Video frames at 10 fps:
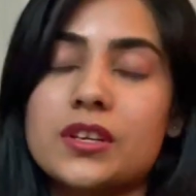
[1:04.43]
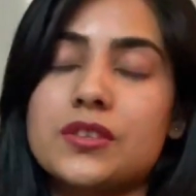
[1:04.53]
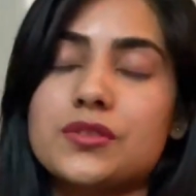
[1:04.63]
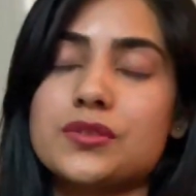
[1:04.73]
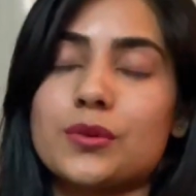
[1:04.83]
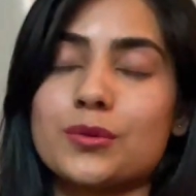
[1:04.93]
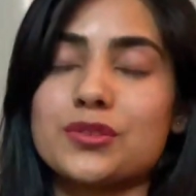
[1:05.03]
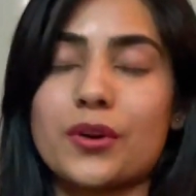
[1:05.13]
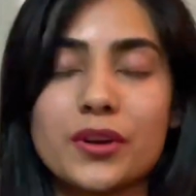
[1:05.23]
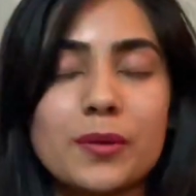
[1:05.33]
So
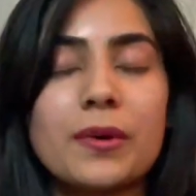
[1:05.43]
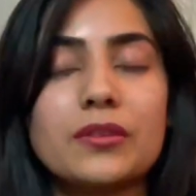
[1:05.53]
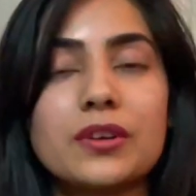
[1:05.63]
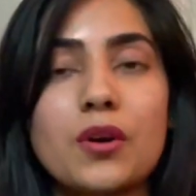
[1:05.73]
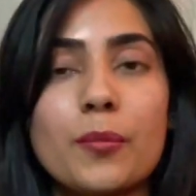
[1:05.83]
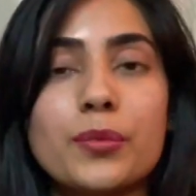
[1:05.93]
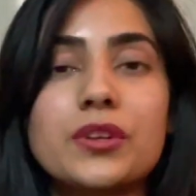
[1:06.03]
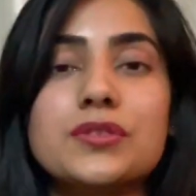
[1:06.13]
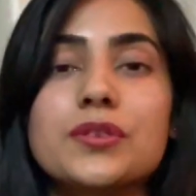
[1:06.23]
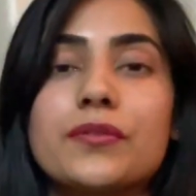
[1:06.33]
talking about the
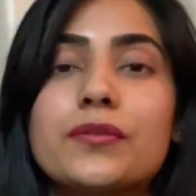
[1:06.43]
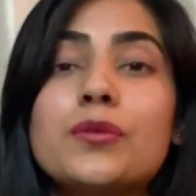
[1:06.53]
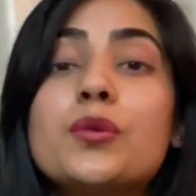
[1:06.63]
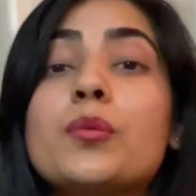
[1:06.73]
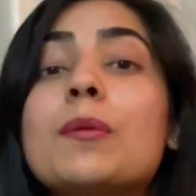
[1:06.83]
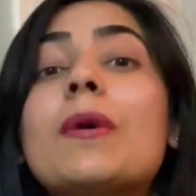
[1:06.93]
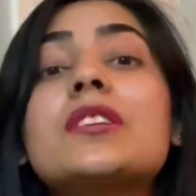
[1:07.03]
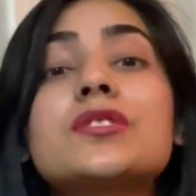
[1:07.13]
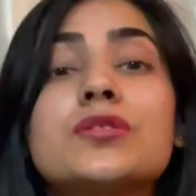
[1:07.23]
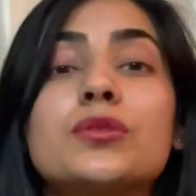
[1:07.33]
components of food, we
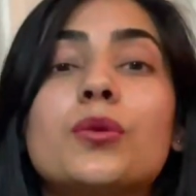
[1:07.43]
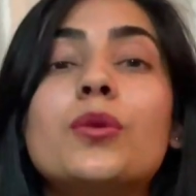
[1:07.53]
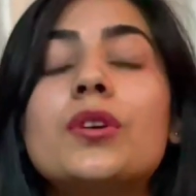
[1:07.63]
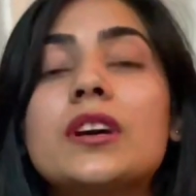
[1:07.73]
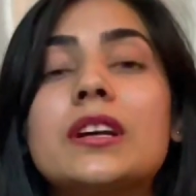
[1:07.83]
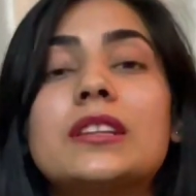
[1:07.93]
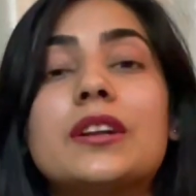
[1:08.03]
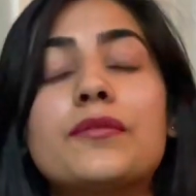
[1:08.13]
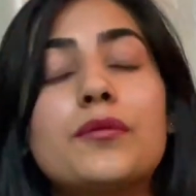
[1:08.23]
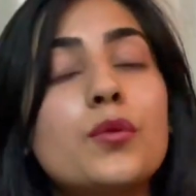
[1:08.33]
must know
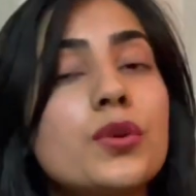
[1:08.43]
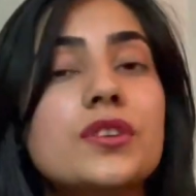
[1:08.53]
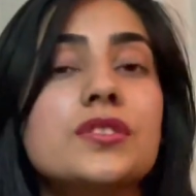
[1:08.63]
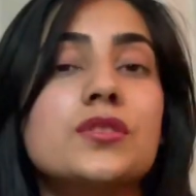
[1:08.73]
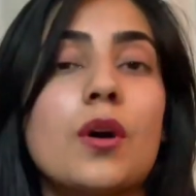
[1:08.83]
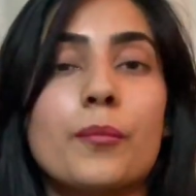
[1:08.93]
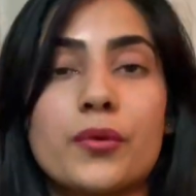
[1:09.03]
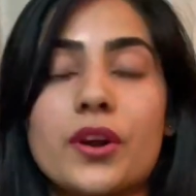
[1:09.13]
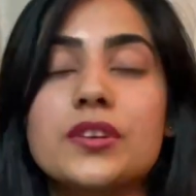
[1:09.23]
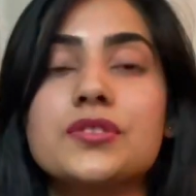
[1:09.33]
that food is
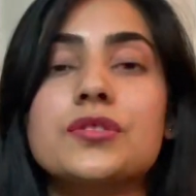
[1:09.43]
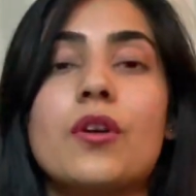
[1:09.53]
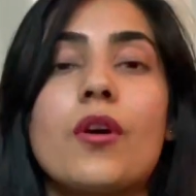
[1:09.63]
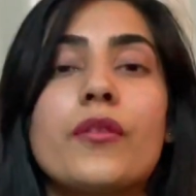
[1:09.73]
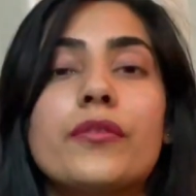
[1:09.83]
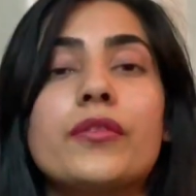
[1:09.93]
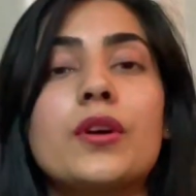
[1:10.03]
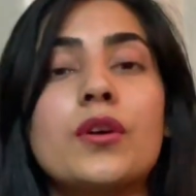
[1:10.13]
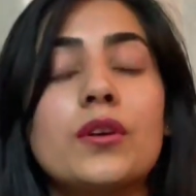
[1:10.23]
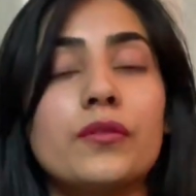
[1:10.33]
comprised of
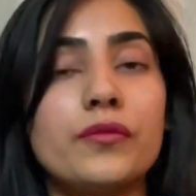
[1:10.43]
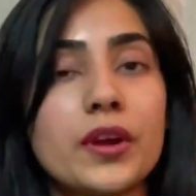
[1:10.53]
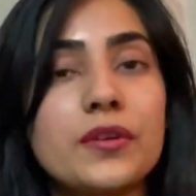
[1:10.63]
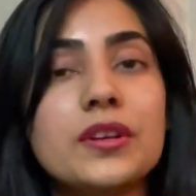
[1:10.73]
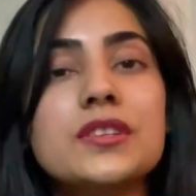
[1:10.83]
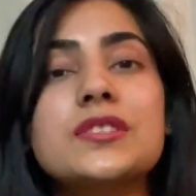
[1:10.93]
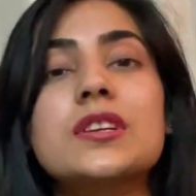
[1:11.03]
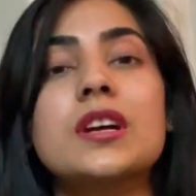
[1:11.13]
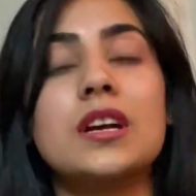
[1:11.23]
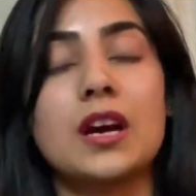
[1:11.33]
various
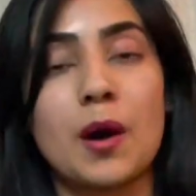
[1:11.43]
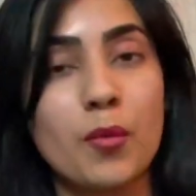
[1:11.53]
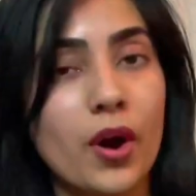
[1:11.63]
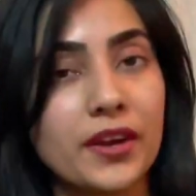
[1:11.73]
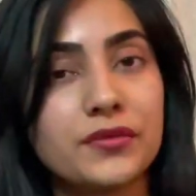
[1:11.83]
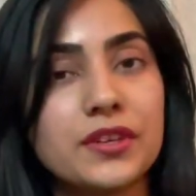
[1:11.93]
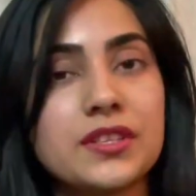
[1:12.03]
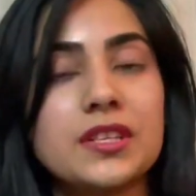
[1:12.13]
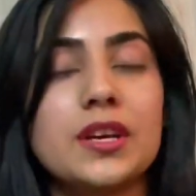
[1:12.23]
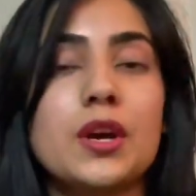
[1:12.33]
carbohydrate,